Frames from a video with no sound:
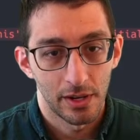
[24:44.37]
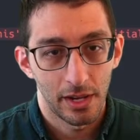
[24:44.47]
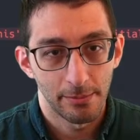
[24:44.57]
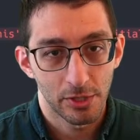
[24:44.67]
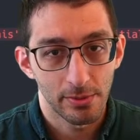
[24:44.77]

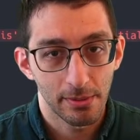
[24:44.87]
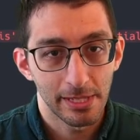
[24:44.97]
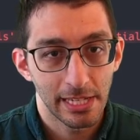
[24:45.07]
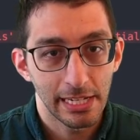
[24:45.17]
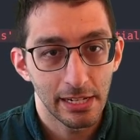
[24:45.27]
I'm assuming it
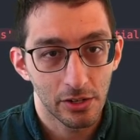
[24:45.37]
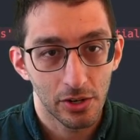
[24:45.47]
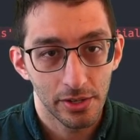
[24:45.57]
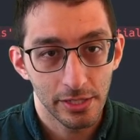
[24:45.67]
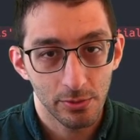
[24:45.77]
means I need to
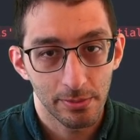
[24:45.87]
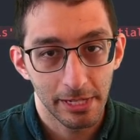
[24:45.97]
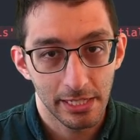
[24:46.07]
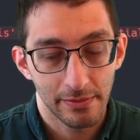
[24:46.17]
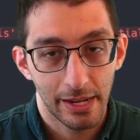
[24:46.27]
call this one
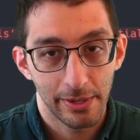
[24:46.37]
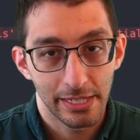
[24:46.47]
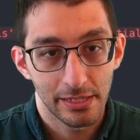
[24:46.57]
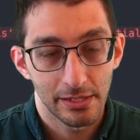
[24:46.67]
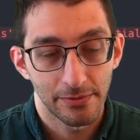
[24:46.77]
because of how I
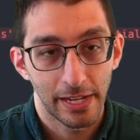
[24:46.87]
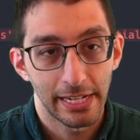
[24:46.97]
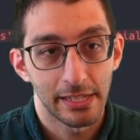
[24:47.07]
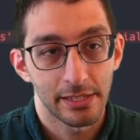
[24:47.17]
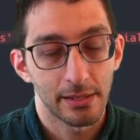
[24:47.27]

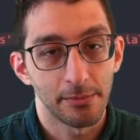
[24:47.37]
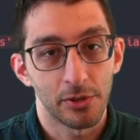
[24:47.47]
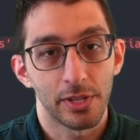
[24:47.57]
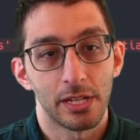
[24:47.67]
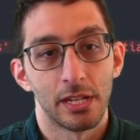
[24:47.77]
defined this
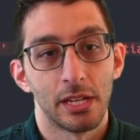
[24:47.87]
component.